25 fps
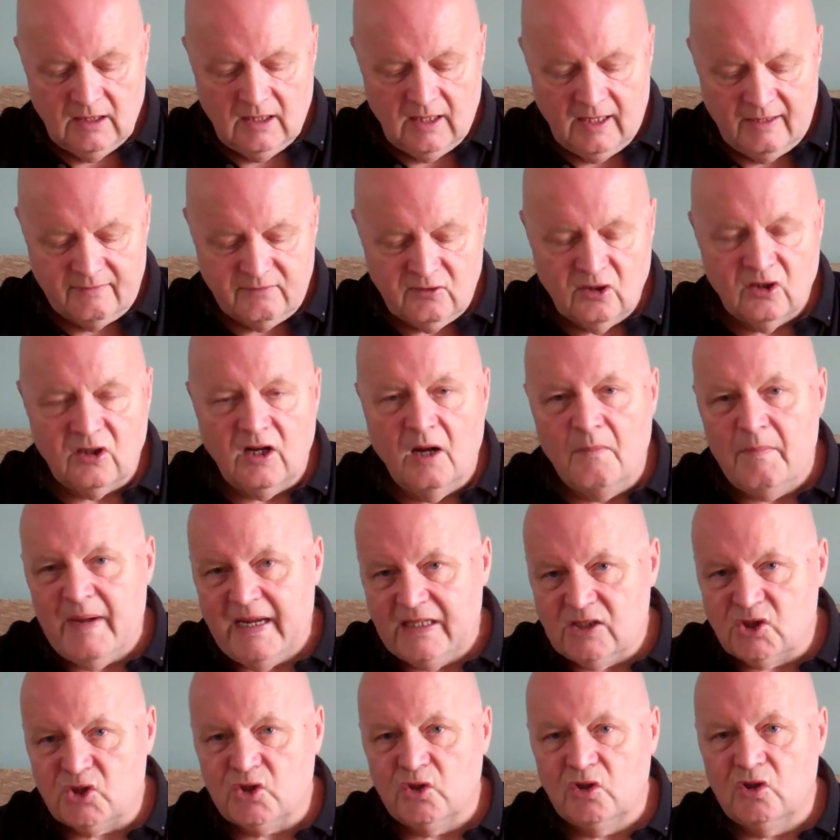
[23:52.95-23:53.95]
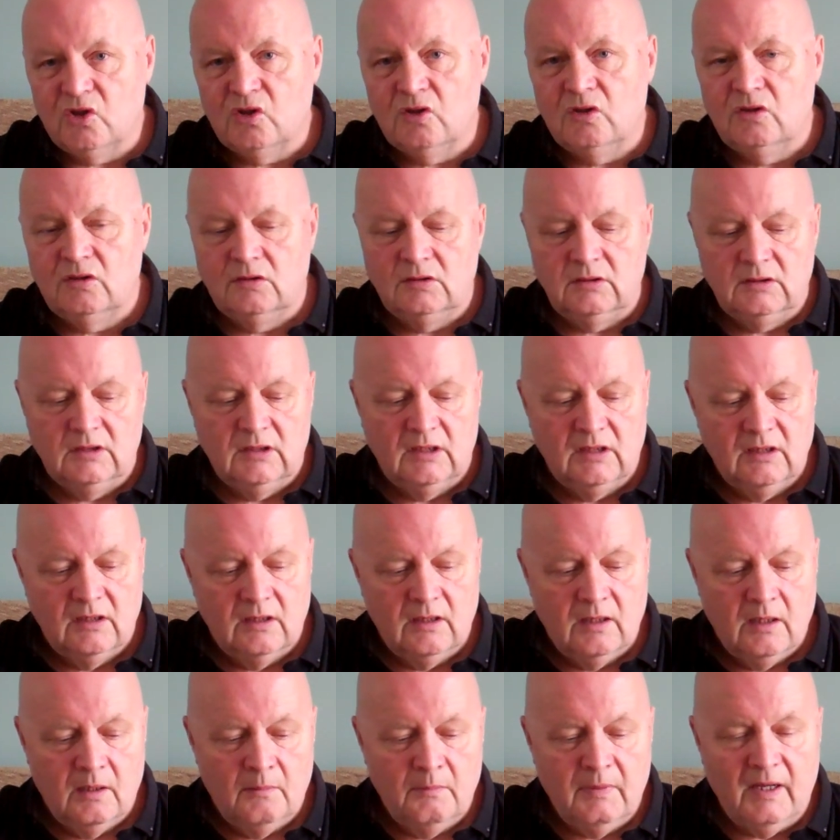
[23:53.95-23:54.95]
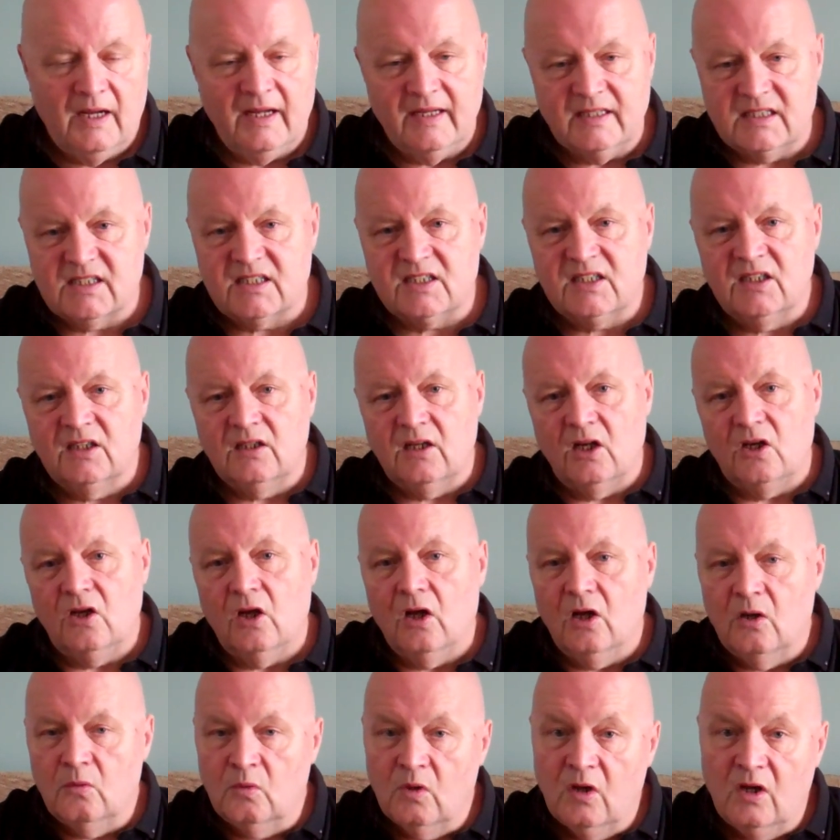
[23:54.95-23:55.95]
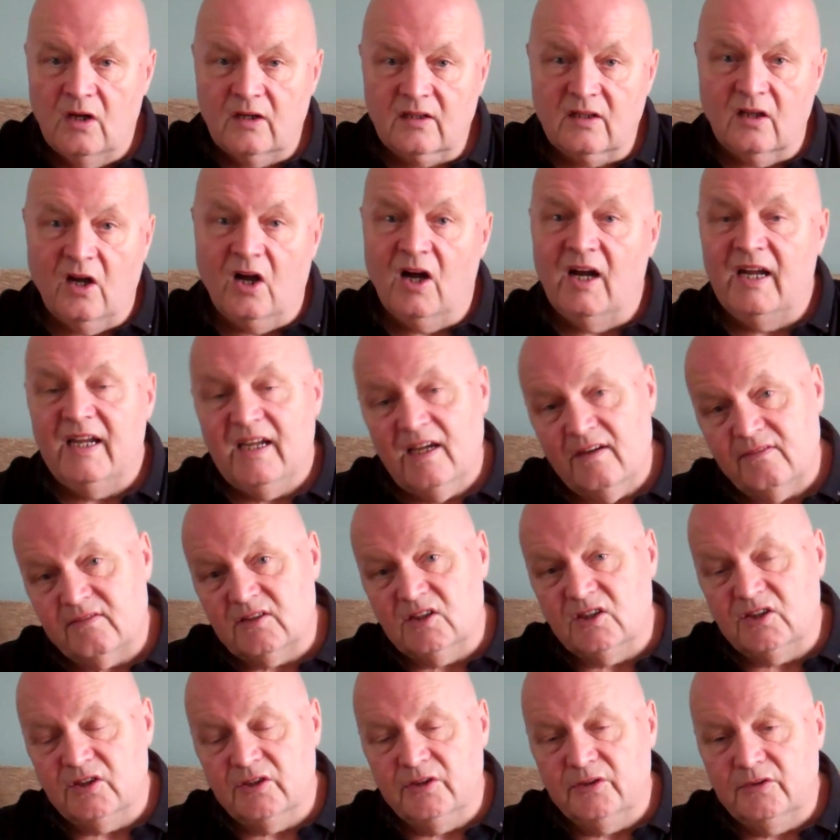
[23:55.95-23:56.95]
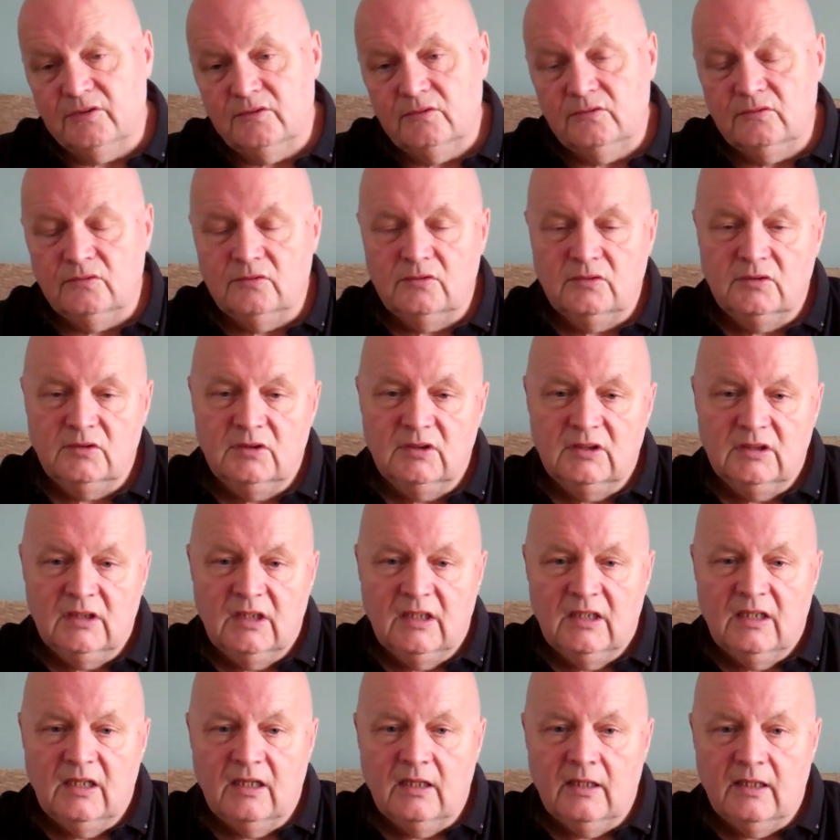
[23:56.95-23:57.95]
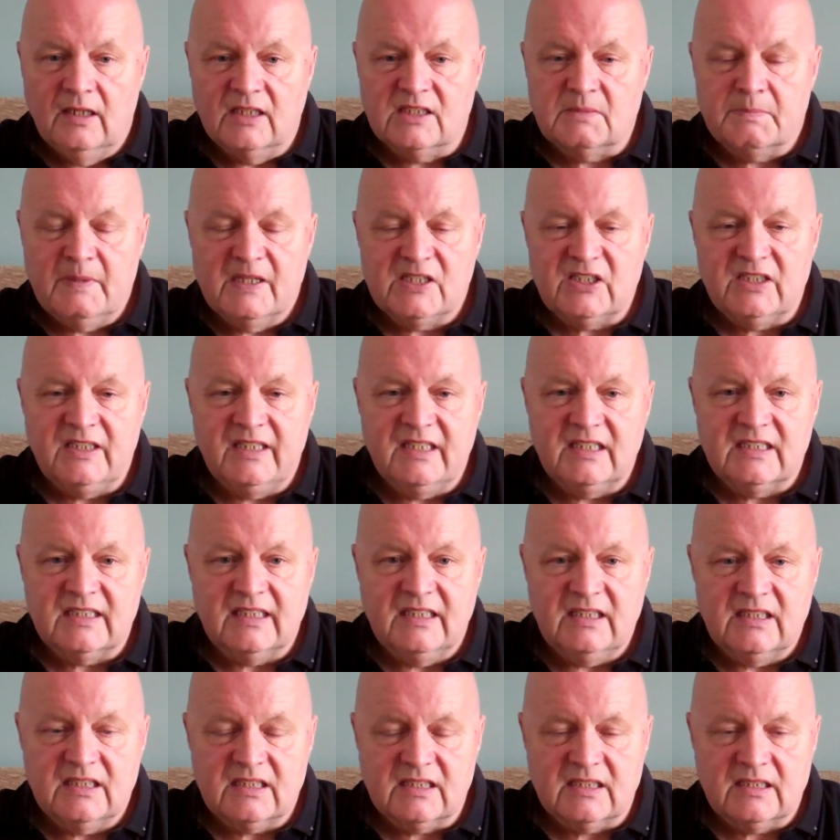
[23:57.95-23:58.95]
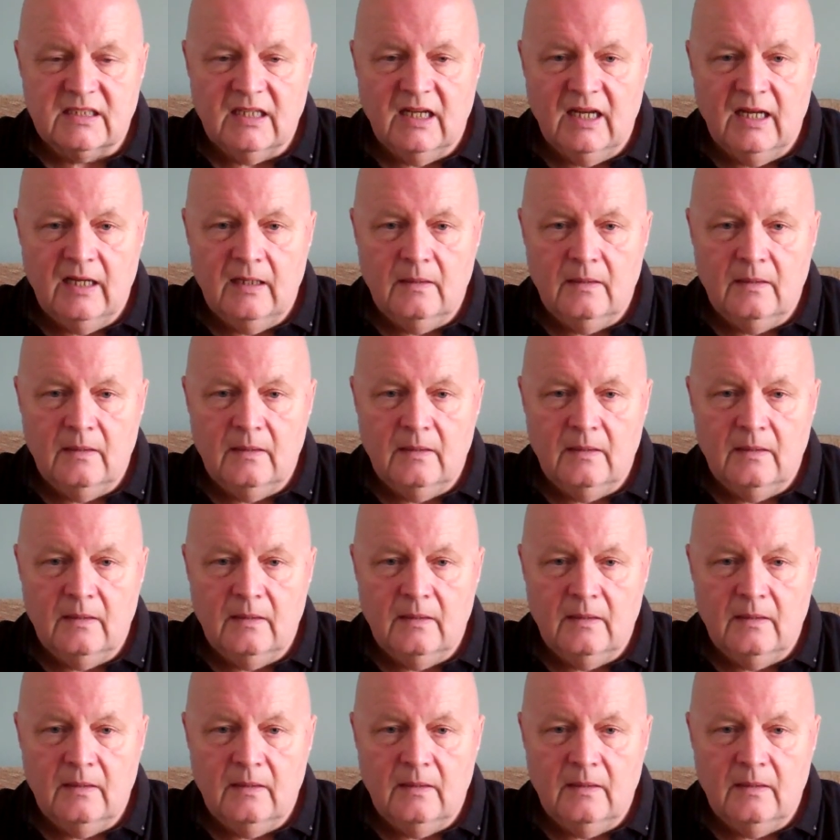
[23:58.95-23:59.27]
I've got a mentor, but it's still a lot of work that I have to do, especially since